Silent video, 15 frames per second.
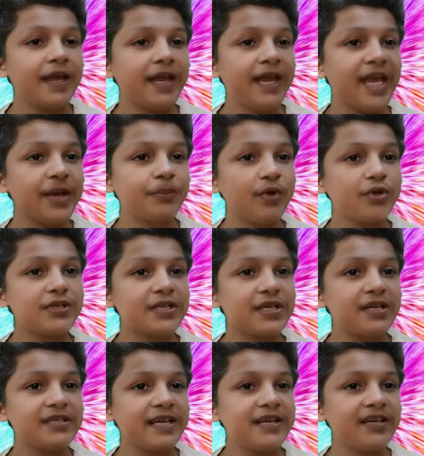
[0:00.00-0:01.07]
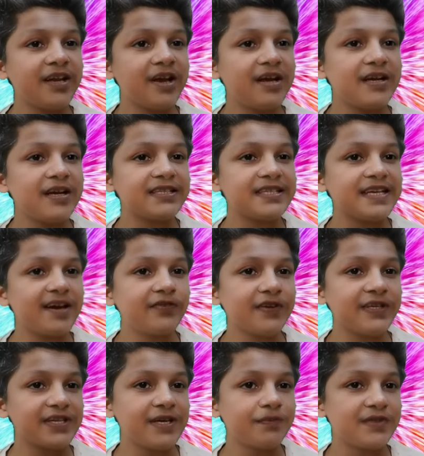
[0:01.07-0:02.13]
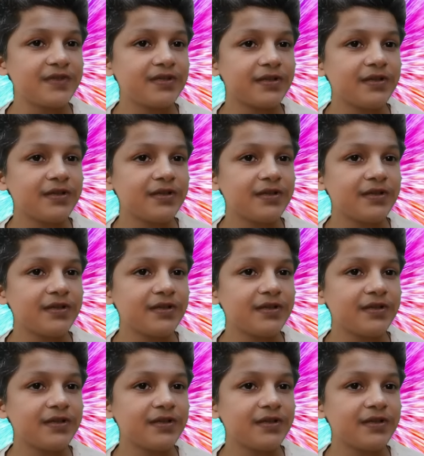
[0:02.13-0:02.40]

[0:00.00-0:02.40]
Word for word: Immortals and Gods of Egypt,